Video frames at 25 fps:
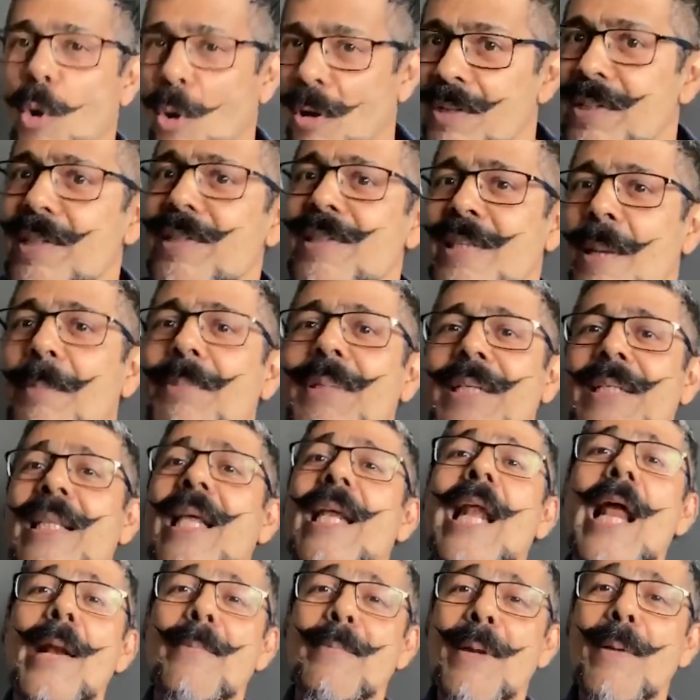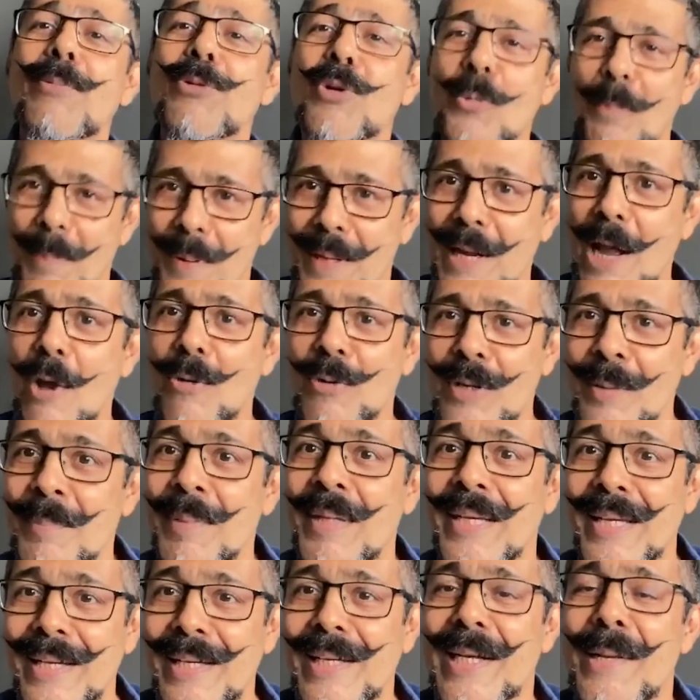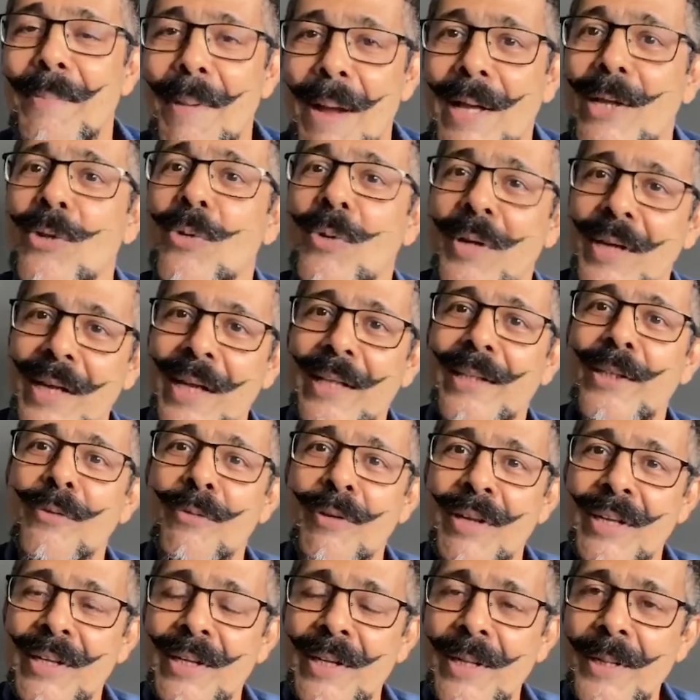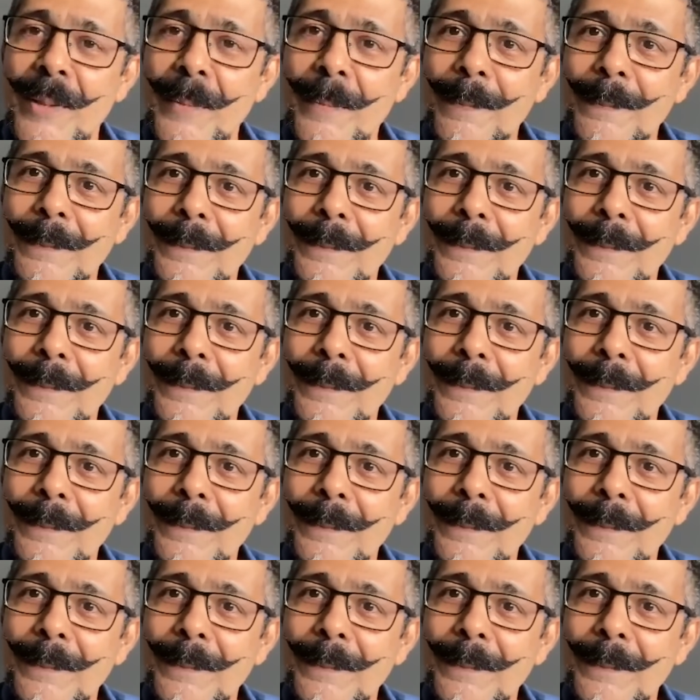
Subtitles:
Or is it something that I'll be able to pick out immediately by looking at the vehicle?